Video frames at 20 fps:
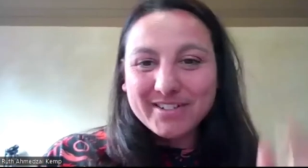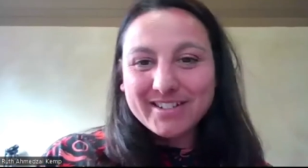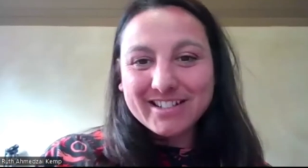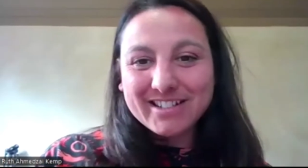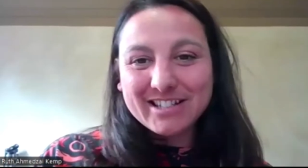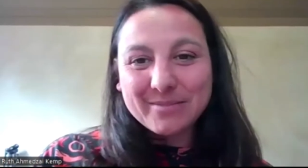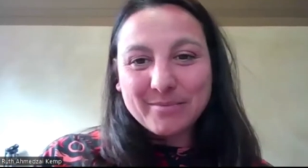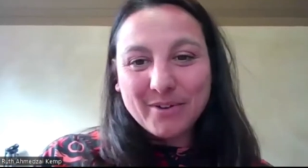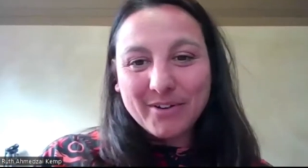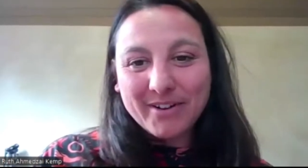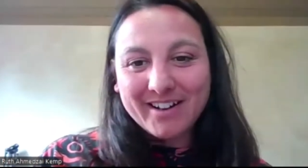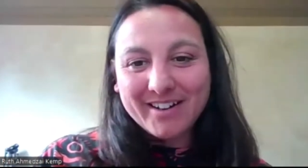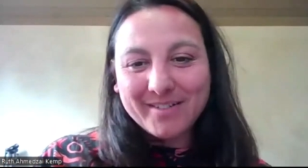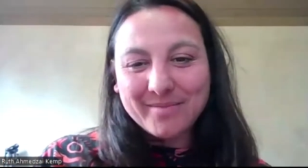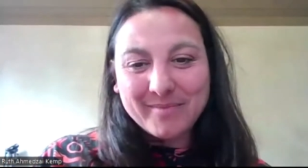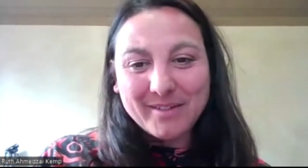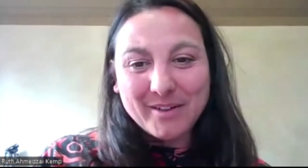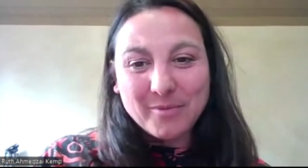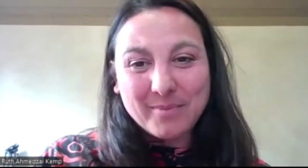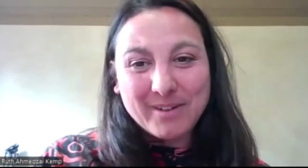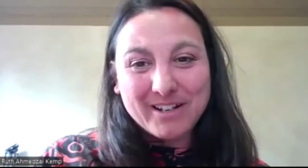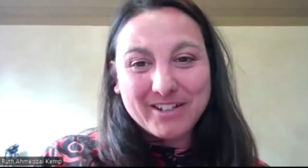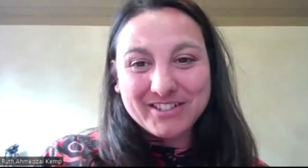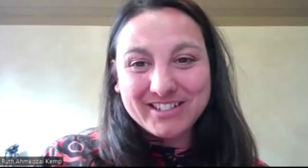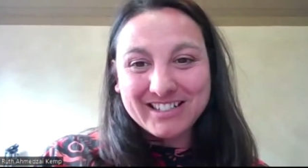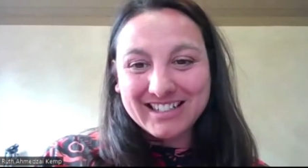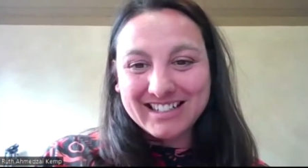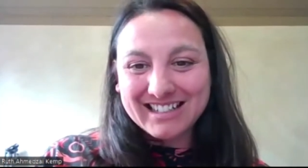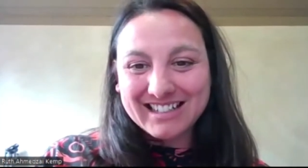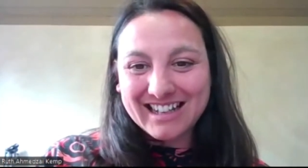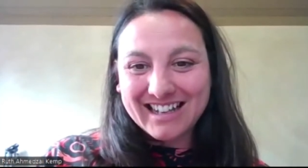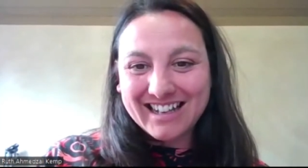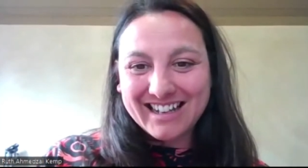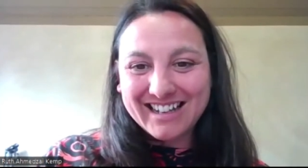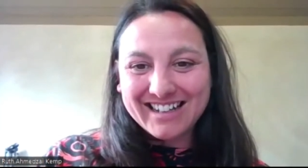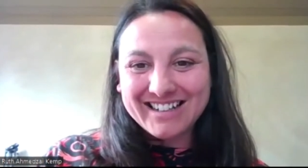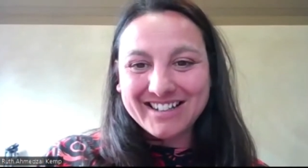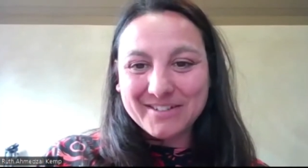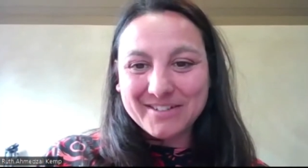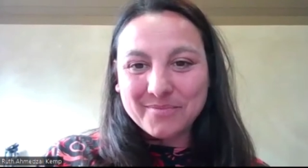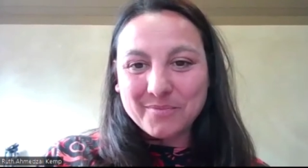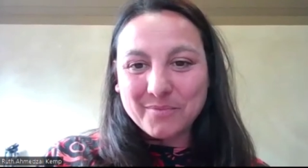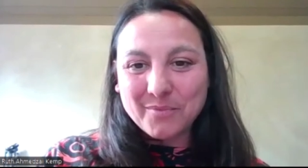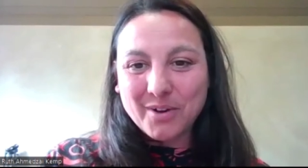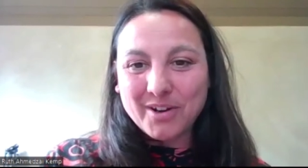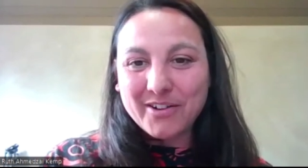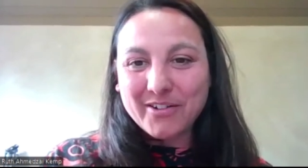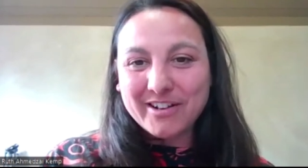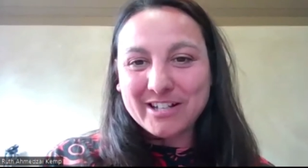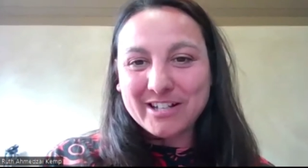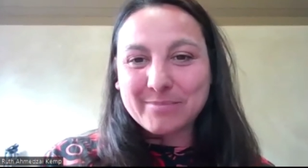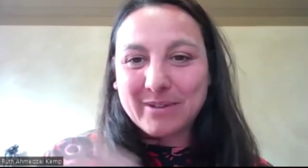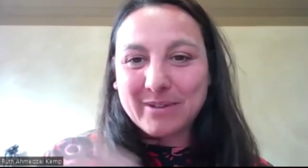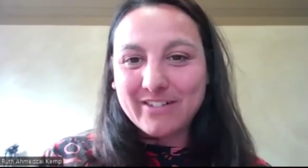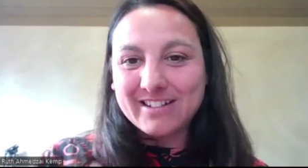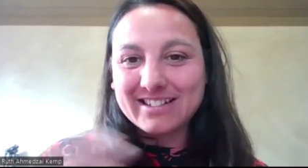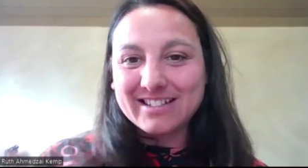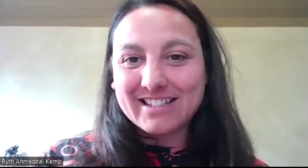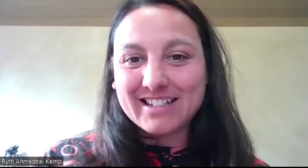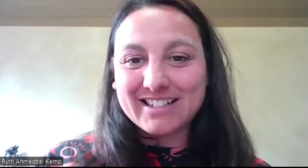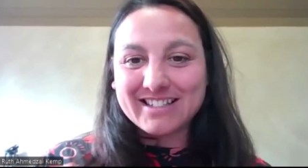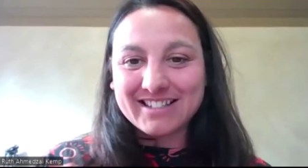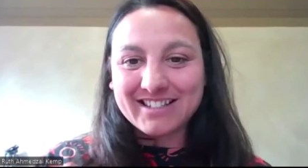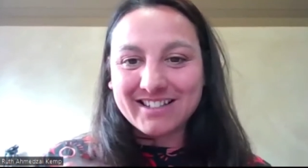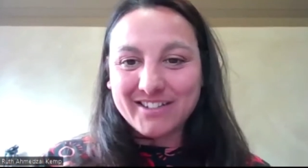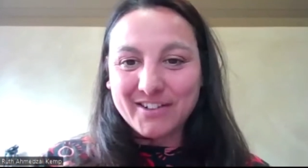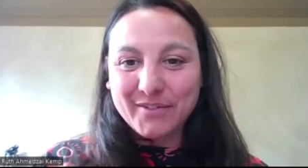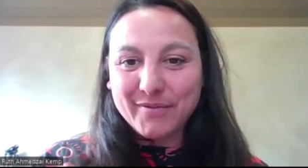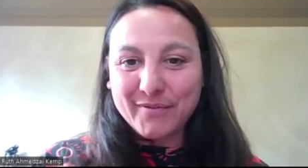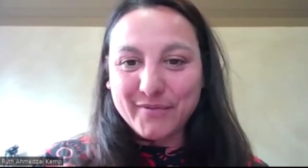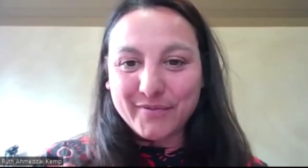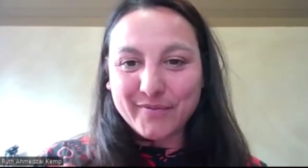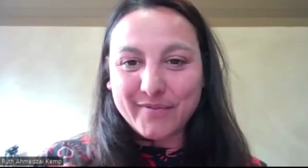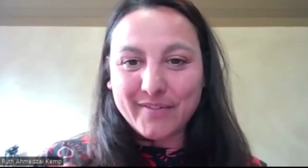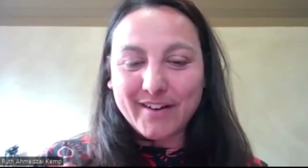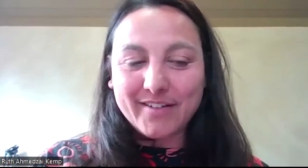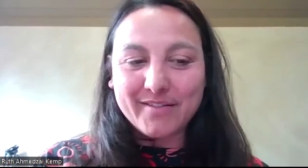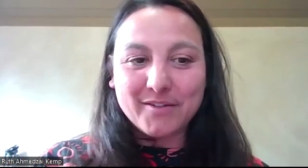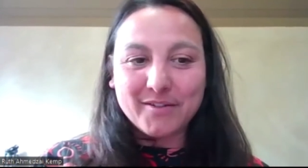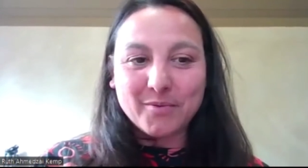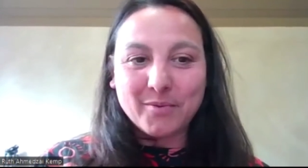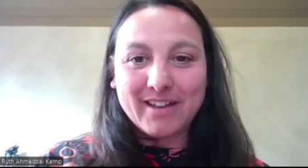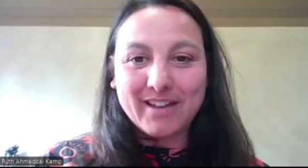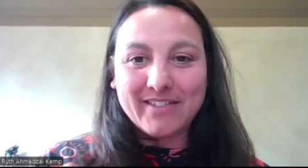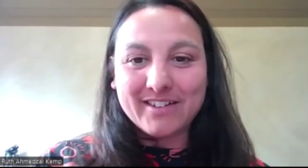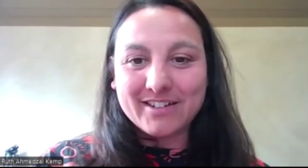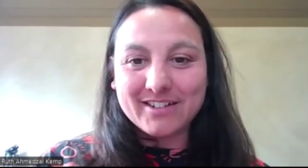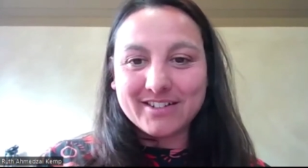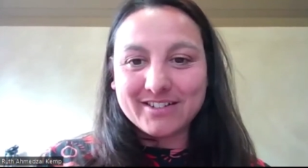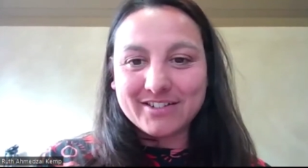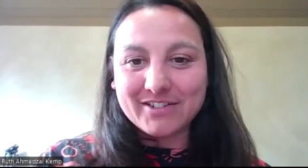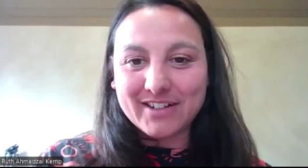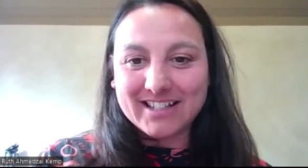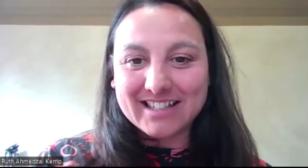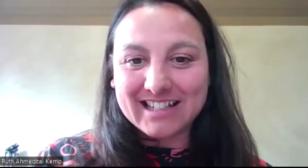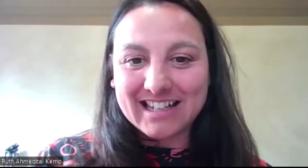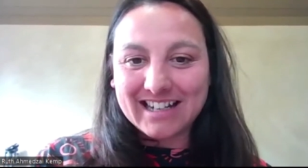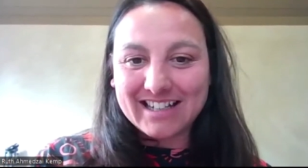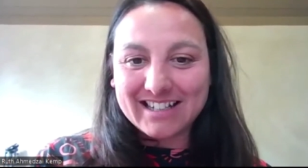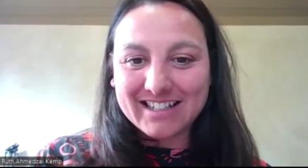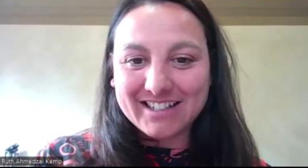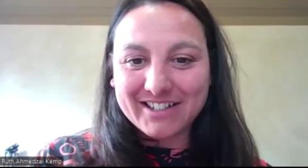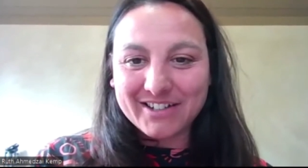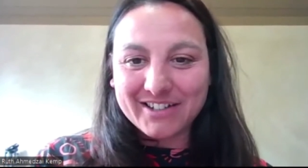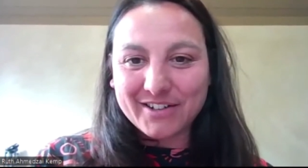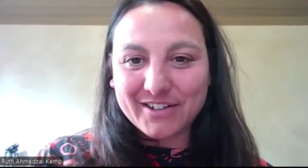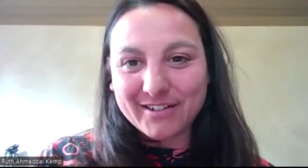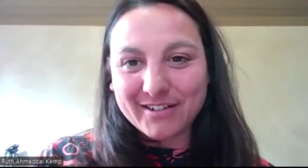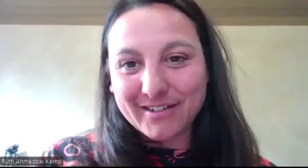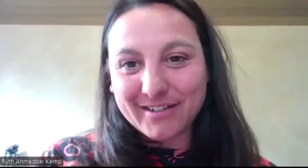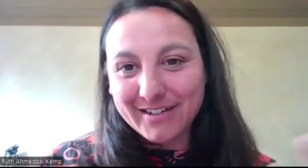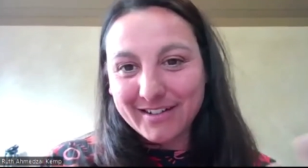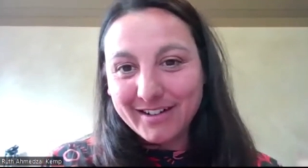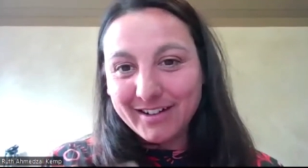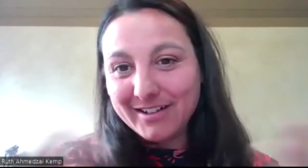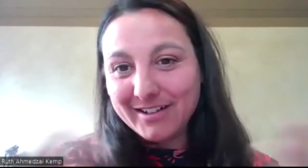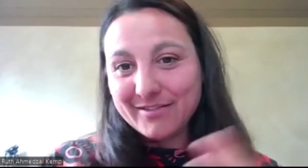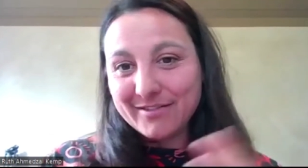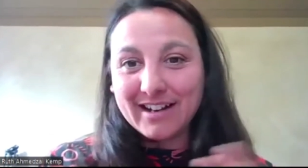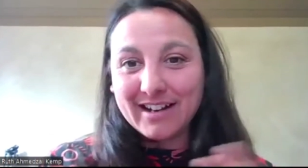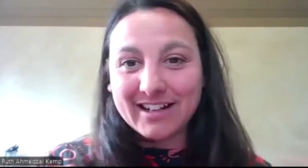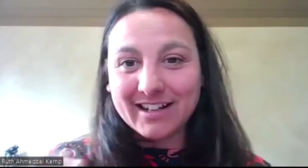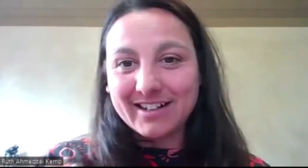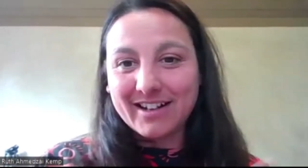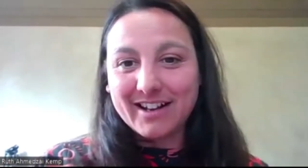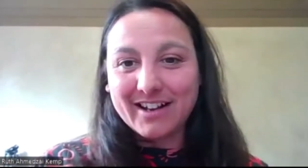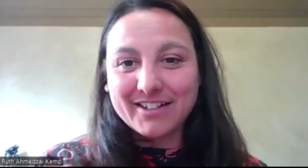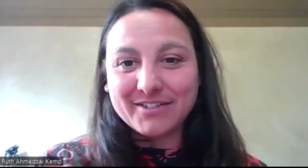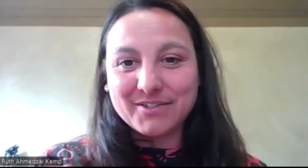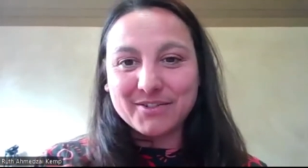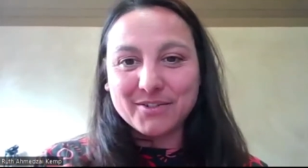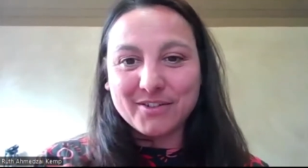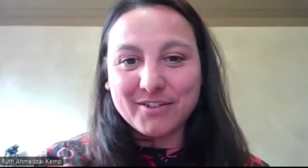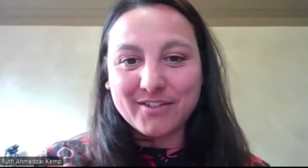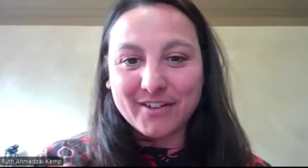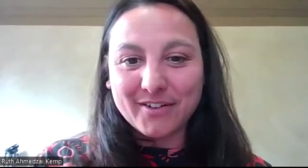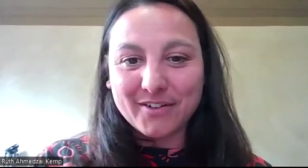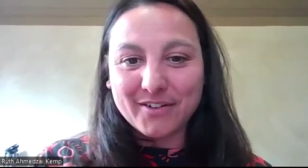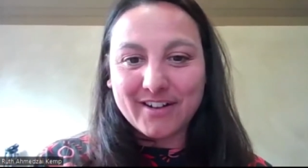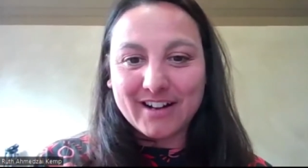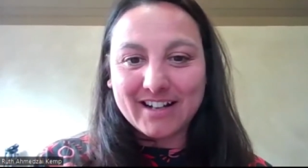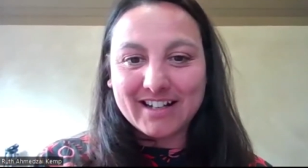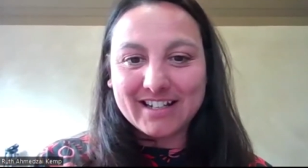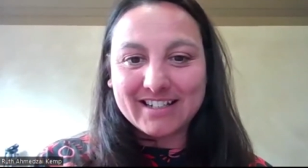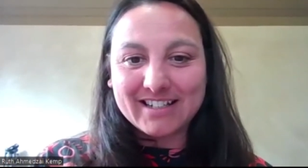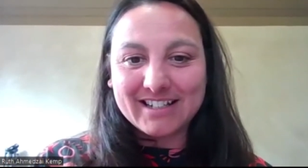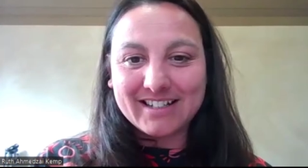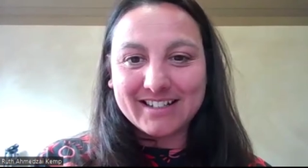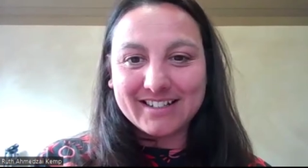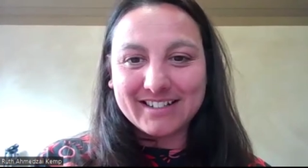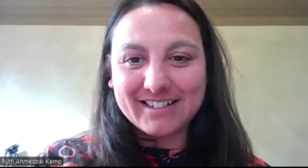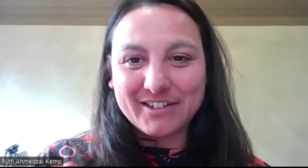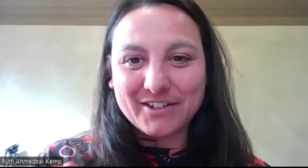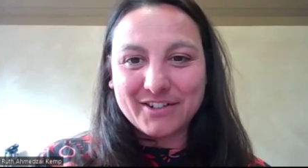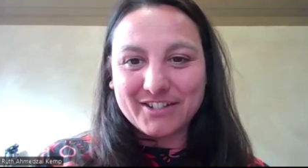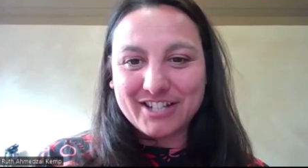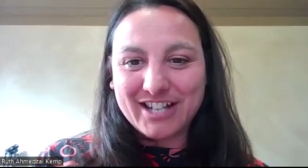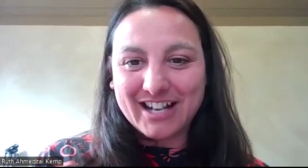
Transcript: on to Simona. It would be interesting to hear what your experience is of the way that translators are recognized or credited in those